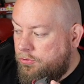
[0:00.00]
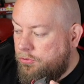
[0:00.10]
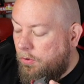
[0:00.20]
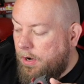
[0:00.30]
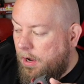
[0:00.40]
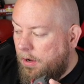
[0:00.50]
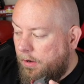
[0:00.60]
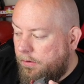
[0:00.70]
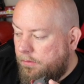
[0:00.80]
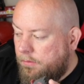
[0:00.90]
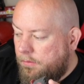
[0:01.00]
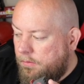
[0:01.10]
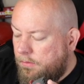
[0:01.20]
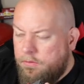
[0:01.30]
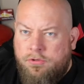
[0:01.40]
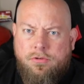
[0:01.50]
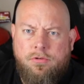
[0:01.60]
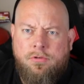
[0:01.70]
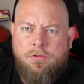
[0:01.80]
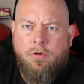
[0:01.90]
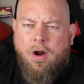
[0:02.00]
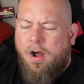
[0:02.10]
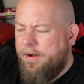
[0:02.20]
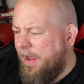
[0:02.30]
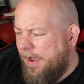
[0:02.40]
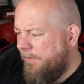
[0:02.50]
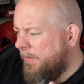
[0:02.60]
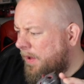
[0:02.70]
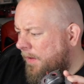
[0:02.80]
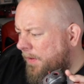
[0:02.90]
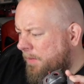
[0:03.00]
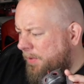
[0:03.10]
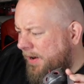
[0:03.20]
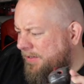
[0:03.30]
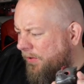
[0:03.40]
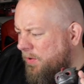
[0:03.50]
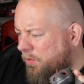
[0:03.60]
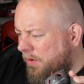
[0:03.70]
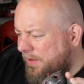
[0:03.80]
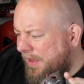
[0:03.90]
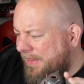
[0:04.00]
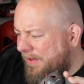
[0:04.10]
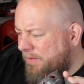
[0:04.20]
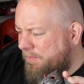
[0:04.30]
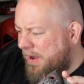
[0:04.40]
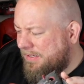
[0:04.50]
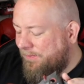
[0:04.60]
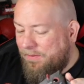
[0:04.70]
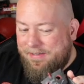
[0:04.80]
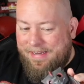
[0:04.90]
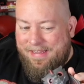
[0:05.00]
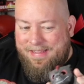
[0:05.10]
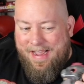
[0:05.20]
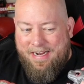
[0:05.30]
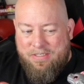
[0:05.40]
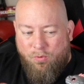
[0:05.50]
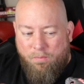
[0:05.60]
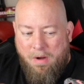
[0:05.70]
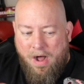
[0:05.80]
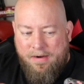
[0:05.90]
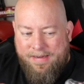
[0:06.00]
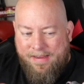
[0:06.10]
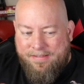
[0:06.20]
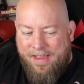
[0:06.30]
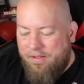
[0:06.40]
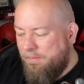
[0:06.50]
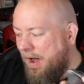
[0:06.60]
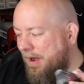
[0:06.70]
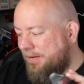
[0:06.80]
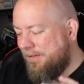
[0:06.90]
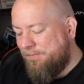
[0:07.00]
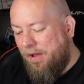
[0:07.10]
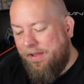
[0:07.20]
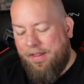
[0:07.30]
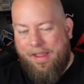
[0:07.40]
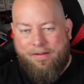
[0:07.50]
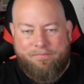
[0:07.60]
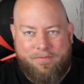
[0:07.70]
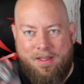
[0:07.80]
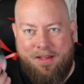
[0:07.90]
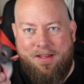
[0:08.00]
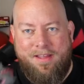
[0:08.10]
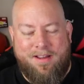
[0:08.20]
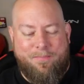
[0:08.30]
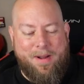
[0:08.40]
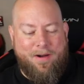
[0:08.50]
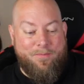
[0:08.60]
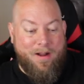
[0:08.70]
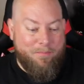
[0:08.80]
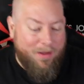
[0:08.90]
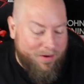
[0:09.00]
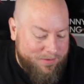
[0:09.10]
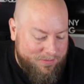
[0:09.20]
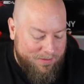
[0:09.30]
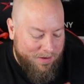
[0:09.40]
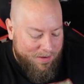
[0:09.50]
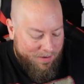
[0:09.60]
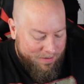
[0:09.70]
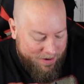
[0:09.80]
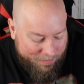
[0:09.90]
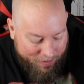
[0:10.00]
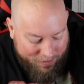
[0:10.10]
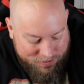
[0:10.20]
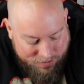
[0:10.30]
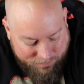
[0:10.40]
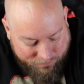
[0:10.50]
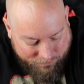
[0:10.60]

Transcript: Drogon. Drogon, yeah. But it's only worth 11 bucks if it was in the actual box. Outside the box, it's probably like about $5. Not much.